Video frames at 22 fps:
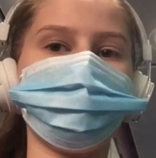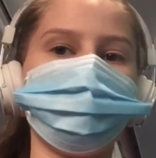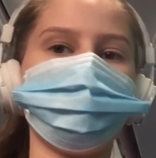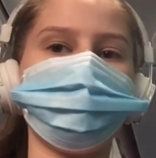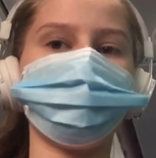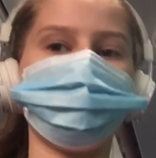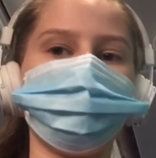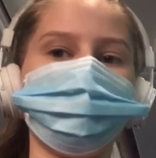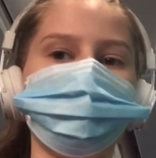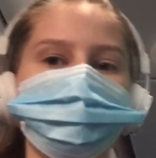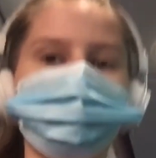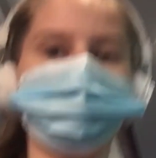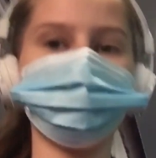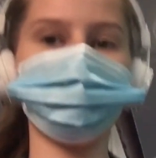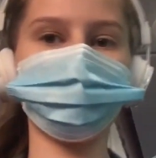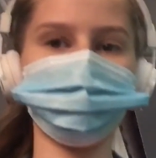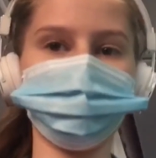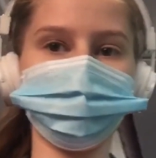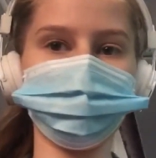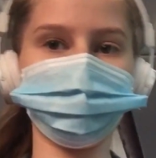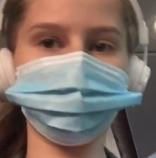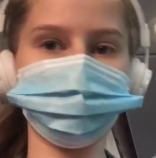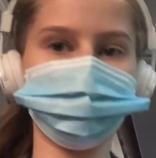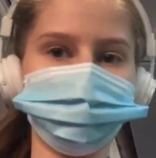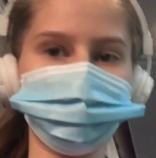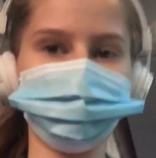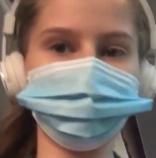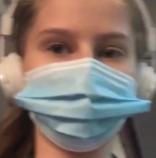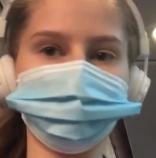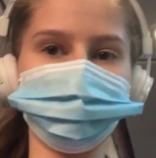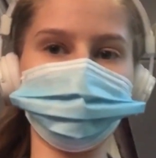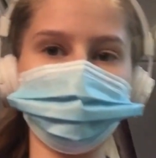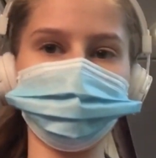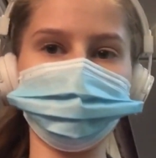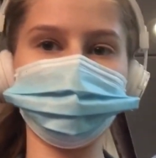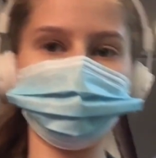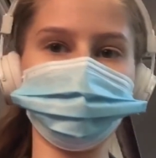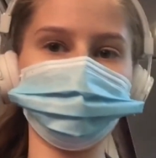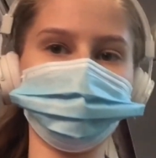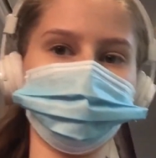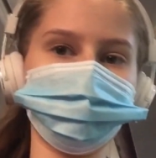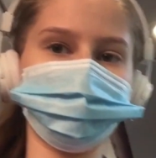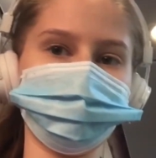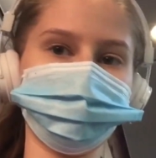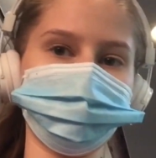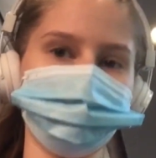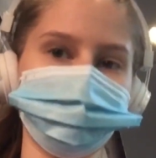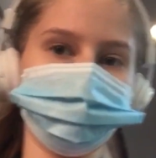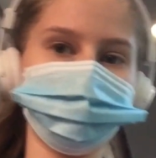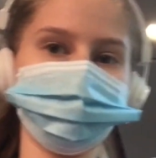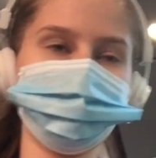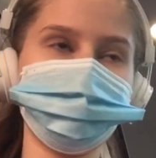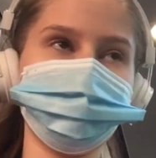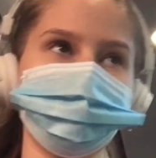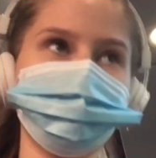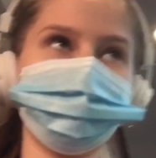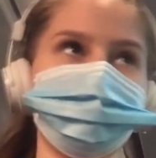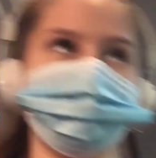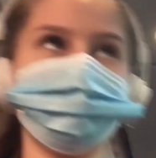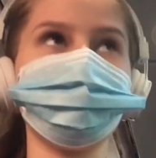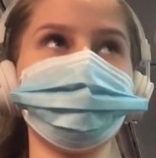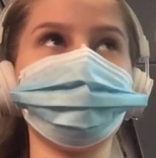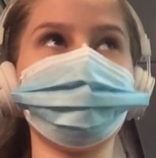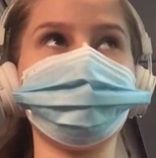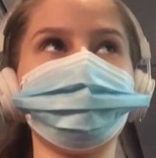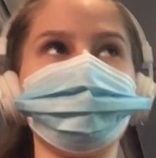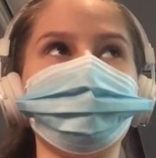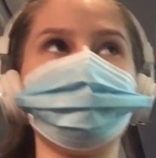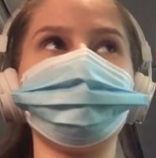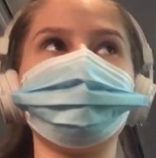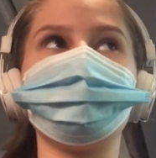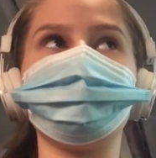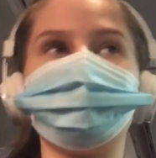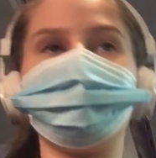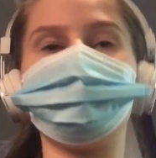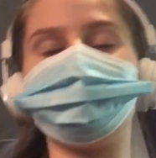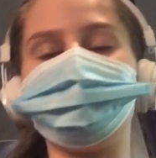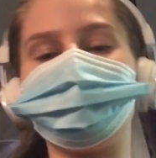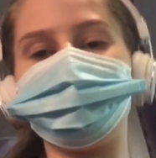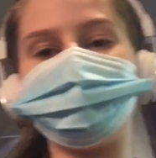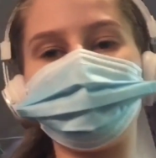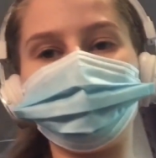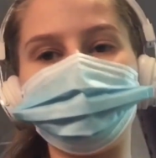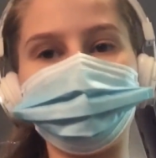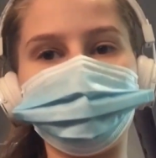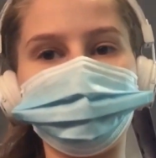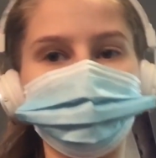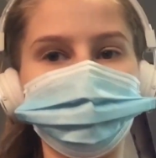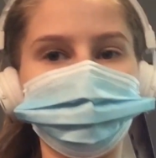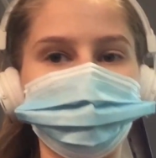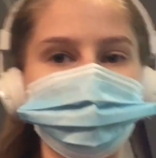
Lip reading: all probably know, but yeah. So that's what it's like